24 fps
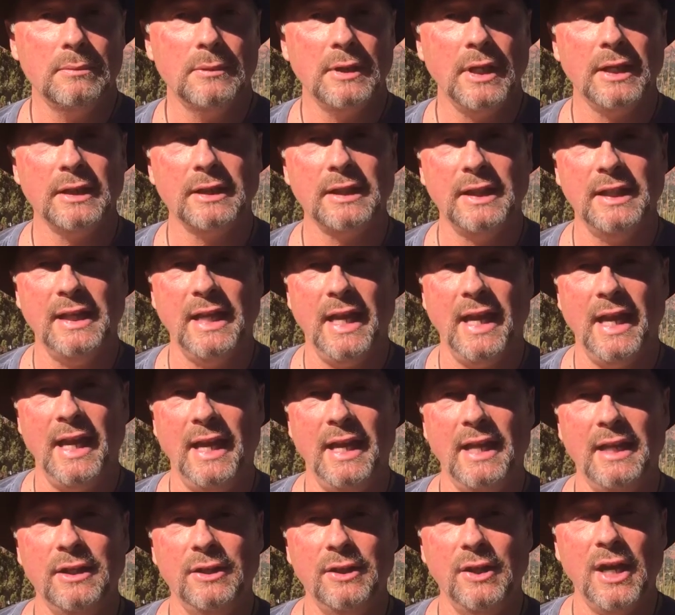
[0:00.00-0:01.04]
And at the
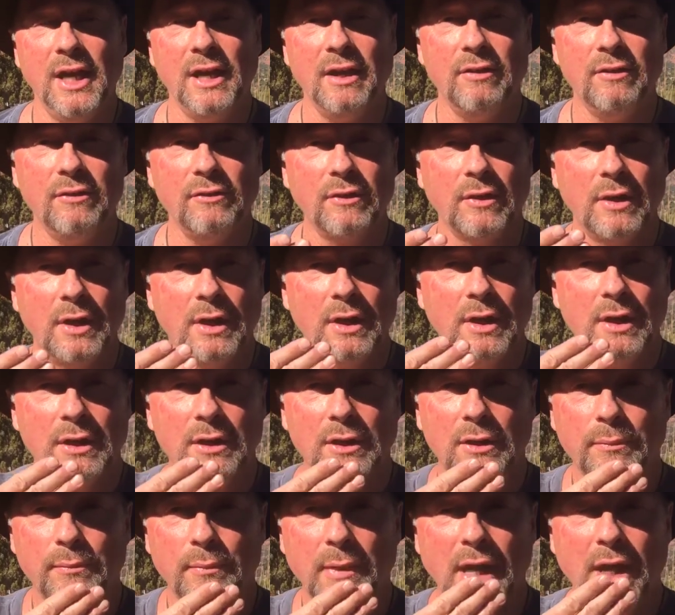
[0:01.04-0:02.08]
end, you have
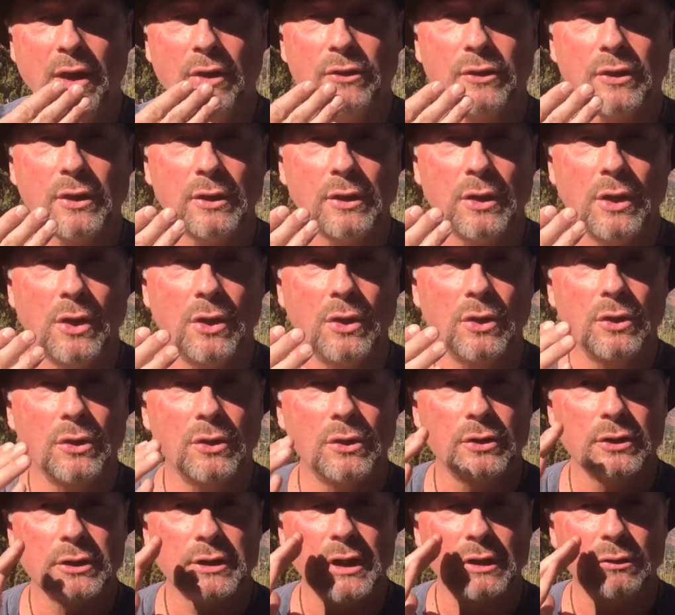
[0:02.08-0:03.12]
your mouth
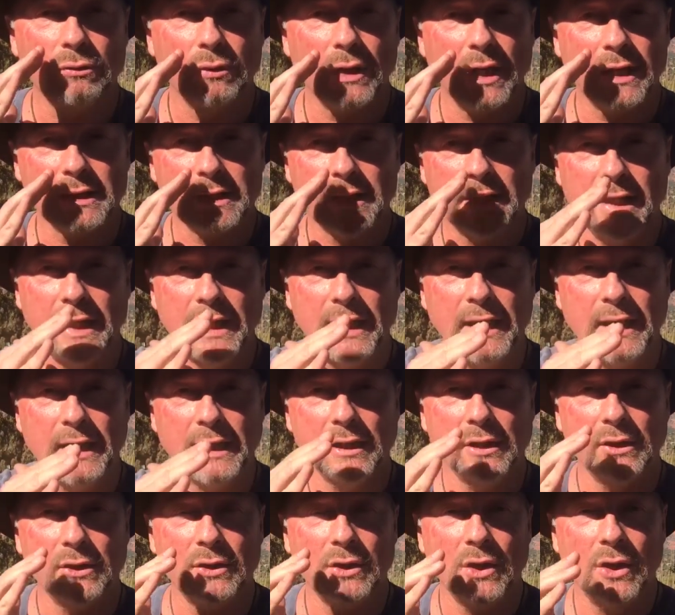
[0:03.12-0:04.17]
closed and
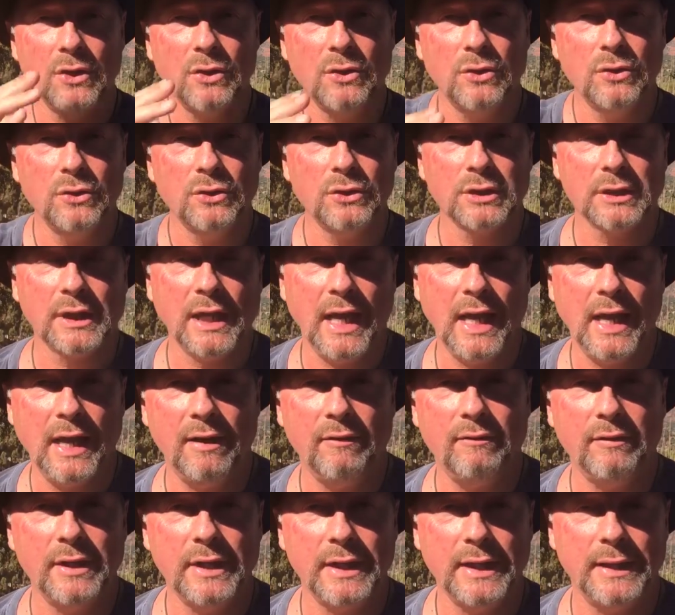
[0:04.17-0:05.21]
resonating your nose
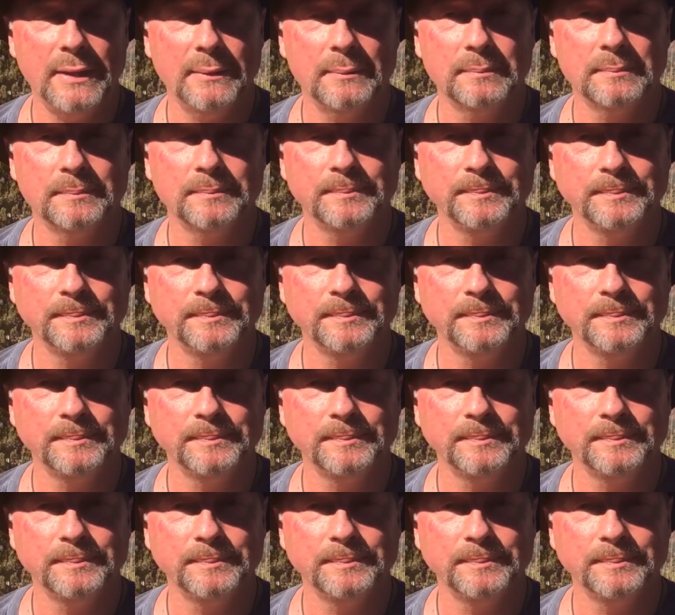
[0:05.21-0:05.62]
cavity.